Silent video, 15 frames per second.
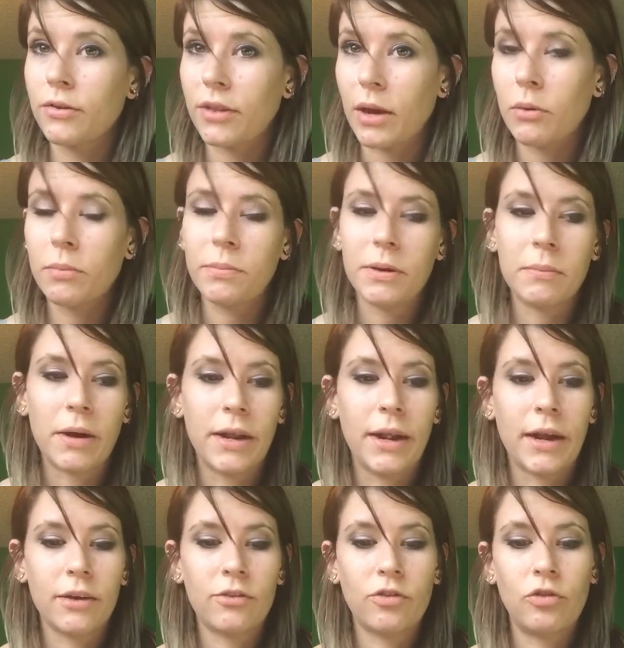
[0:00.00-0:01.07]
That would be my
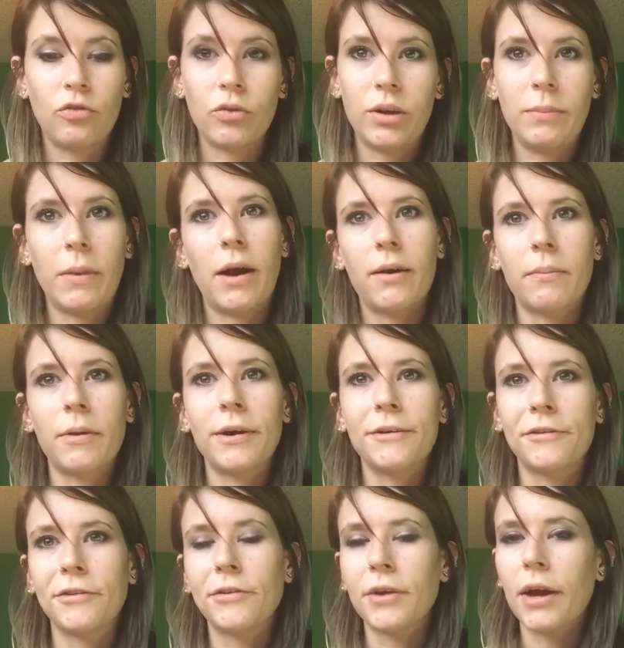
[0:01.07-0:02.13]
next dream
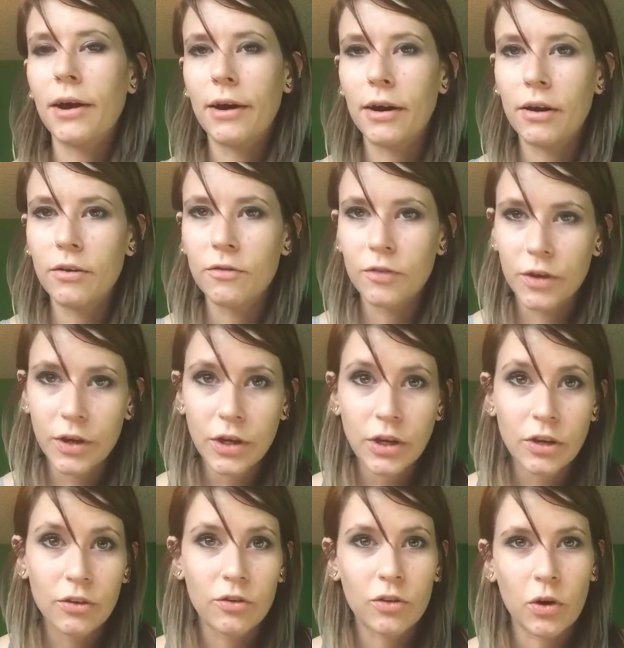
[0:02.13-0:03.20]
atomizer to have.
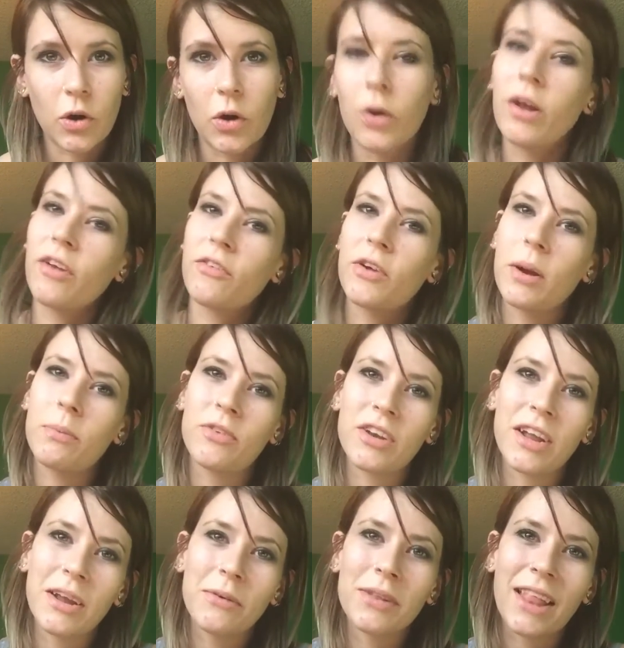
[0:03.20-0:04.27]
So if
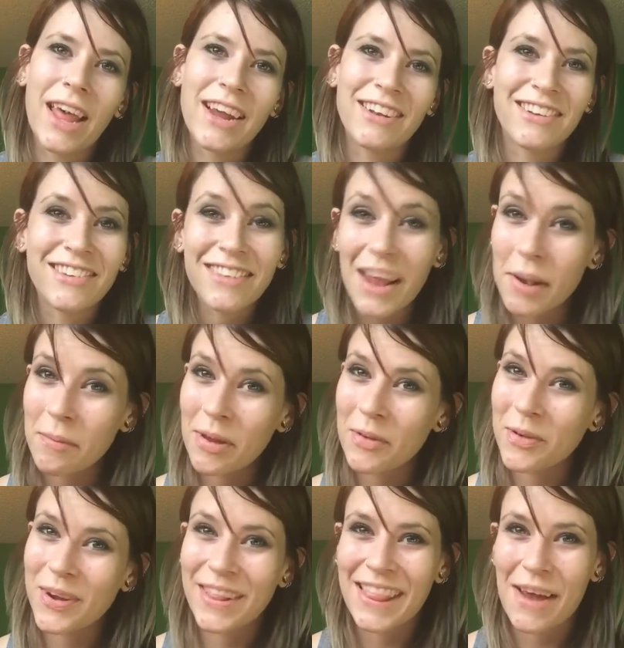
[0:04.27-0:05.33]
Kryptonite would like to send me
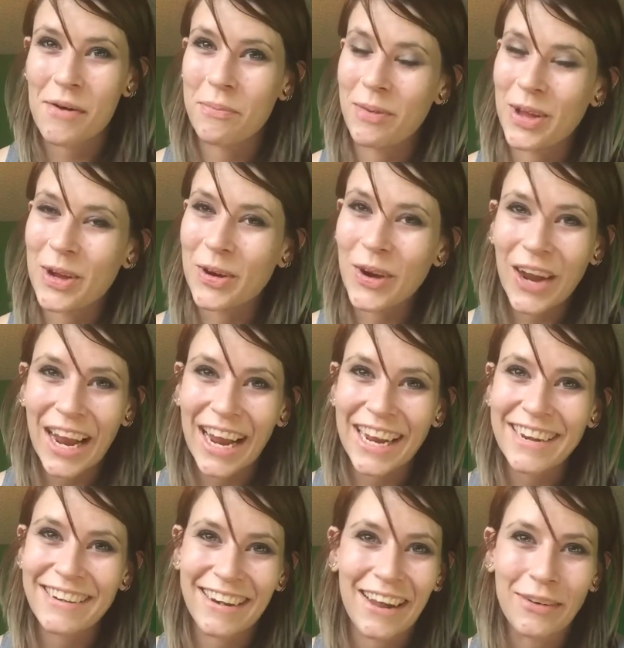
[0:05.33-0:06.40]
one, that would be
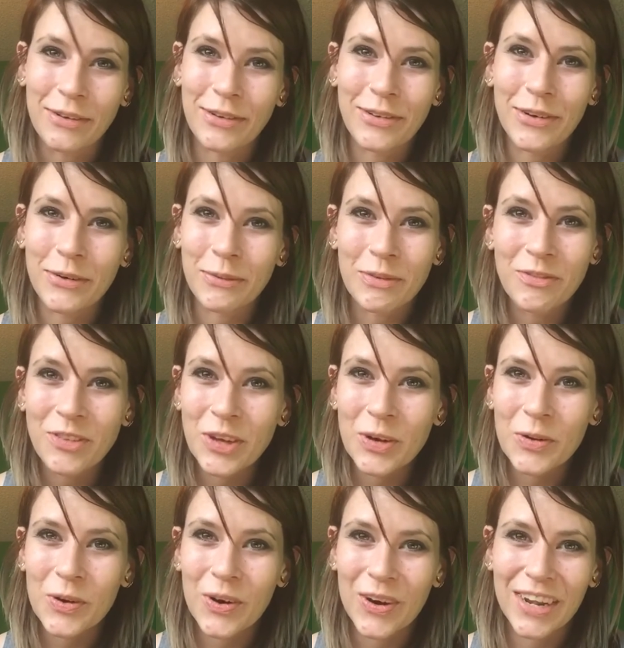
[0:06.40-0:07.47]
great, and I will do a
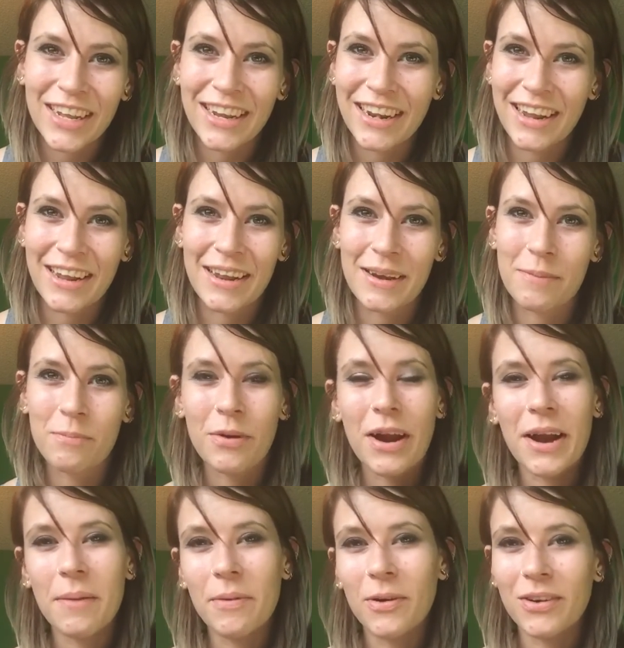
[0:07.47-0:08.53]
review on it and
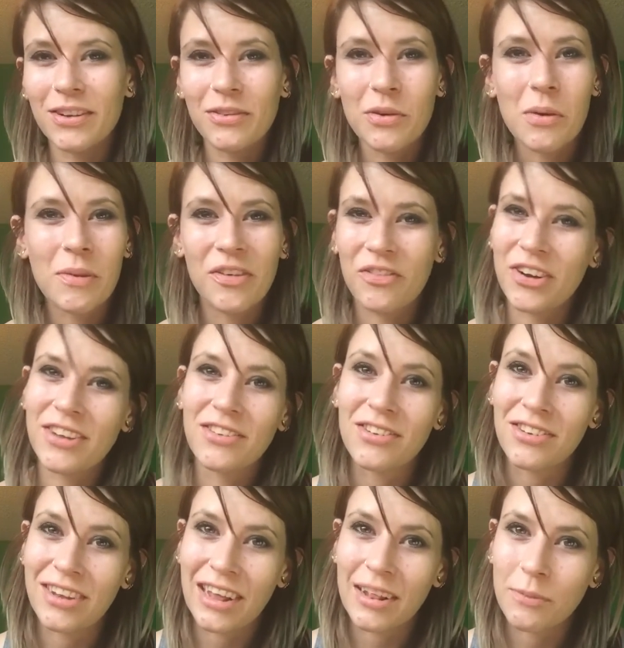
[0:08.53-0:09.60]
brag about it to all my friends
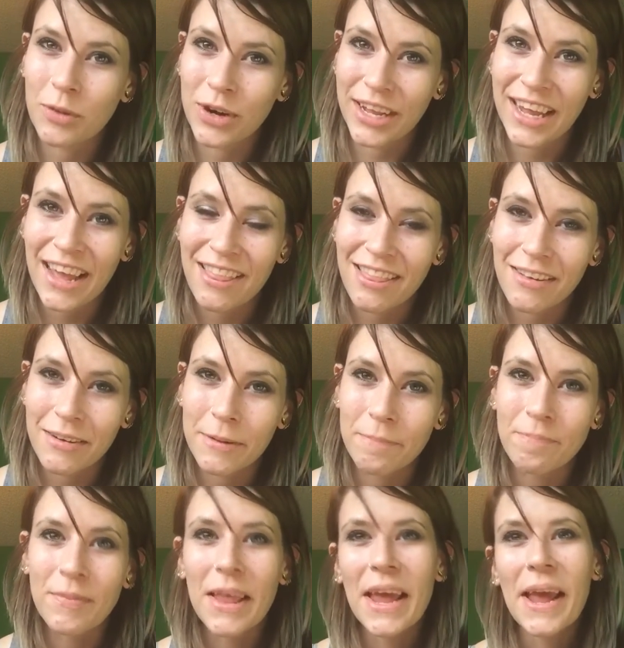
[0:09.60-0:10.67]
and tell them where to get
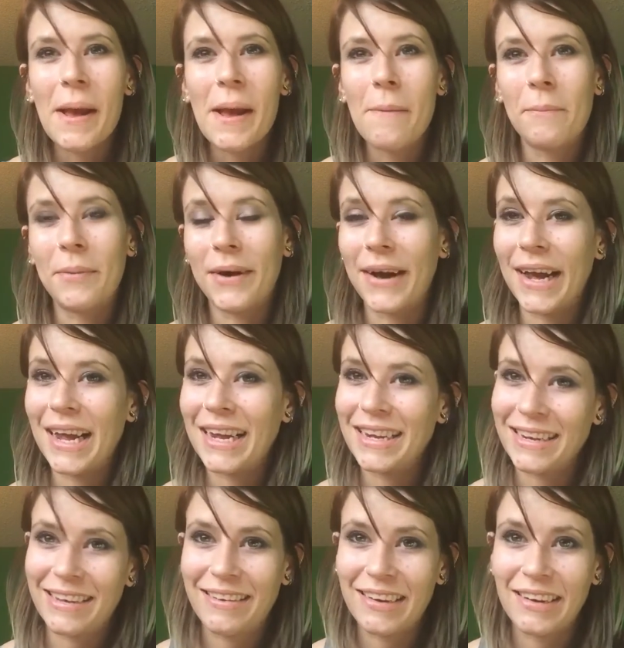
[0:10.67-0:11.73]
them.
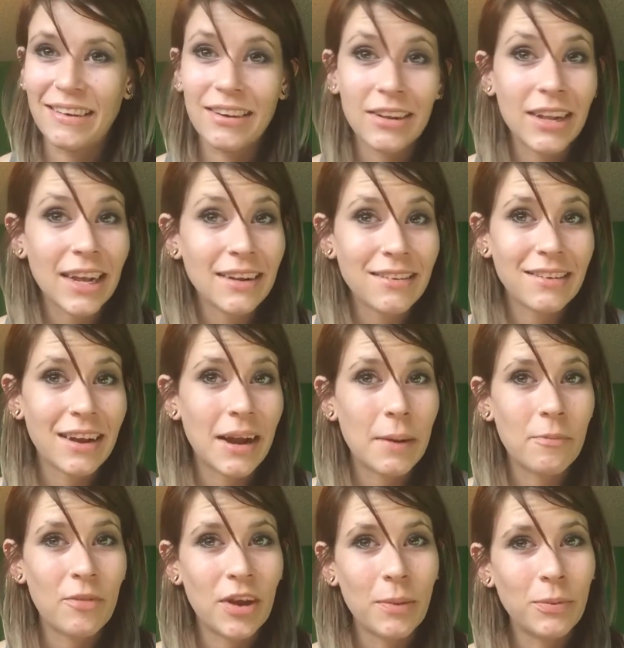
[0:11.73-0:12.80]
But until next
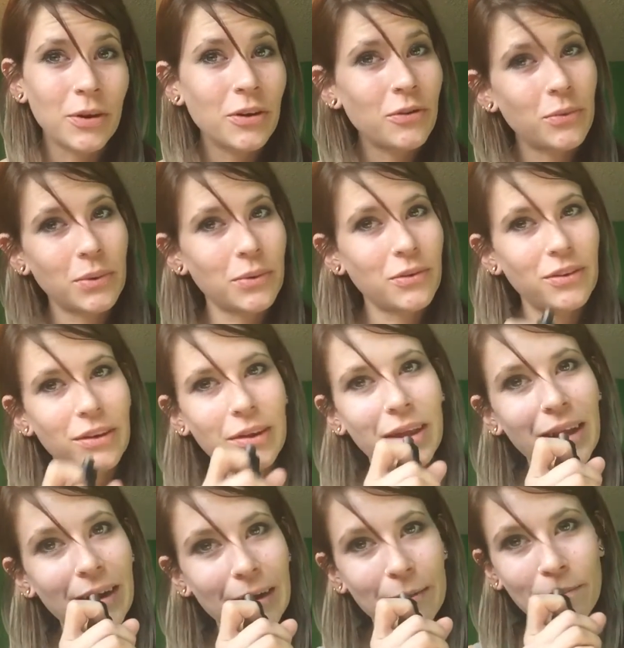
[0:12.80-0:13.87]
time, Vapors, we will see you
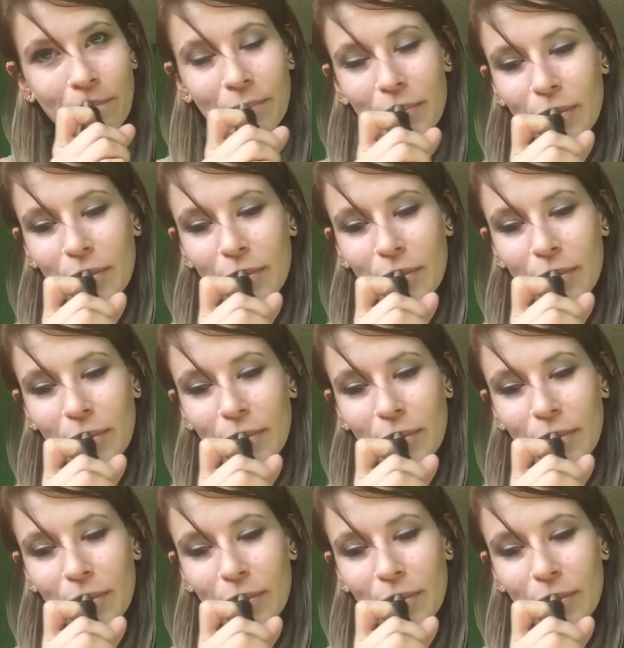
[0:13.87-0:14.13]
later.